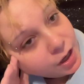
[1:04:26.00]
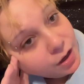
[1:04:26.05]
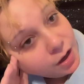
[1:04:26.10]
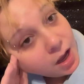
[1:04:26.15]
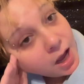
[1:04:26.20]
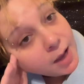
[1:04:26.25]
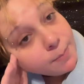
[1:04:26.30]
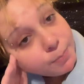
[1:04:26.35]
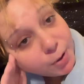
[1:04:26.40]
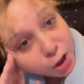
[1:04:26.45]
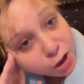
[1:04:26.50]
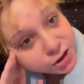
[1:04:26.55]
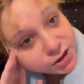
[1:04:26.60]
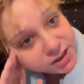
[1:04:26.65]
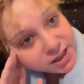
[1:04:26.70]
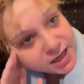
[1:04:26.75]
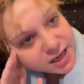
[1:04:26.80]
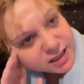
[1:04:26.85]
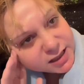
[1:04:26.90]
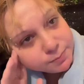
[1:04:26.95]
Hey,
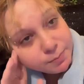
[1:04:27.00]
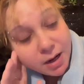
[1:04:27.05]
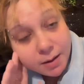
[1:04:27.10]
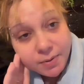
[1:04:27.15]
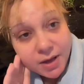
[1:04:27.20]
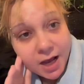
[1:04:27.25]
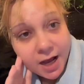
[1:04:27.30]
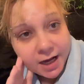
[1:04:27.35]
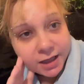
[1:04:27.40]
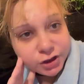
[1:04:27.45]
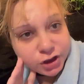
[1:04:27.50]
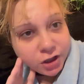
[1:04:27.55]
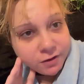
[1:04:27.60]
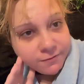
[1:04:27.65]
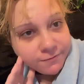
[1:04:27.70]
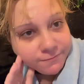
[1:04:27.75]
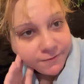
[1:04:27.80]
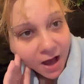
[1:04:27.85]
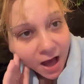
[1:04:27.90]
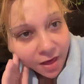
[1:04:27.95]
Perseus, maybe ask your
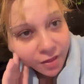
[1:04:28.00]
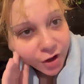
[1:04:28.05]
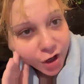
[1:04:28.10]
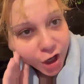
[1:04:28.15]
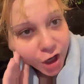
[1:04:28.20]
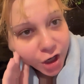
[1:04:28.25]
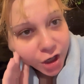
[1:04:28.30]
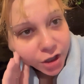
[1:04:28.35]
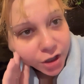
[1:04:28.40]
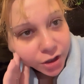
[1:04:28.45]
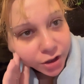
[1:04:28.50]
father,